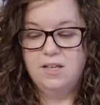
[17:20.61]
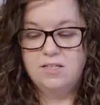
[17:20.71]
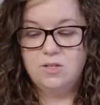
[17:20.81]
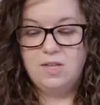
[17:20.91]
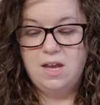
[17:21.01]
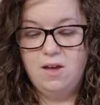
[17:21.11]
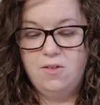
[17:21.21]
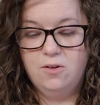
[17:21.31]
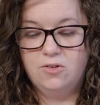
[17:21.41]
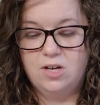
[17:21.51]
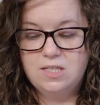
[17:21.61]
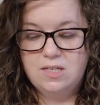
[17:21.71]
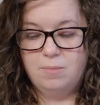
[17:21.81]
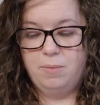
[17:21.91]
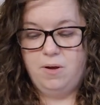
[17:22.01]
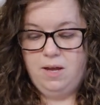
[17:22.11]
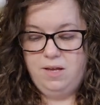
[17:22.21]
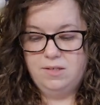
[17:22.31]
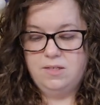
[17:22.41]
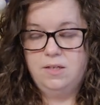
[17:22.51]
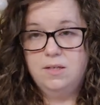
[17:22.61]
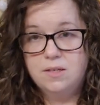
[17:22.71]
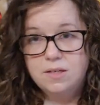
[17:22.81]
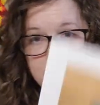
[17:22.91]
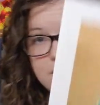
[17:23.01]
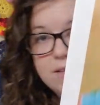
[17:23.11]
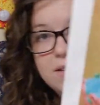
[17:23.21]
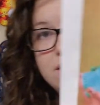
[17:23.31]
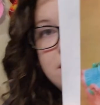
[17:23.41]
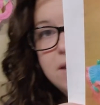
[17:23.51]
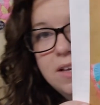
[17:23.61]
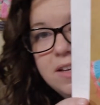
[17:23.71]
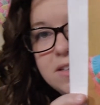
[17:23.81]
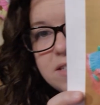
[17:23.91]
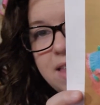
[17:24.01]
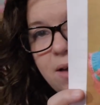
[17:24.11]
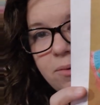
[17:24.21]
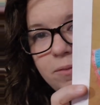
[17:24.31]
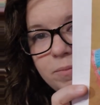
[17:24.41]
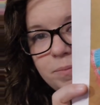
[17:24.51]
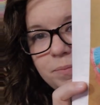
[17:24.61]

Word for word: So the other dress I bought is that one.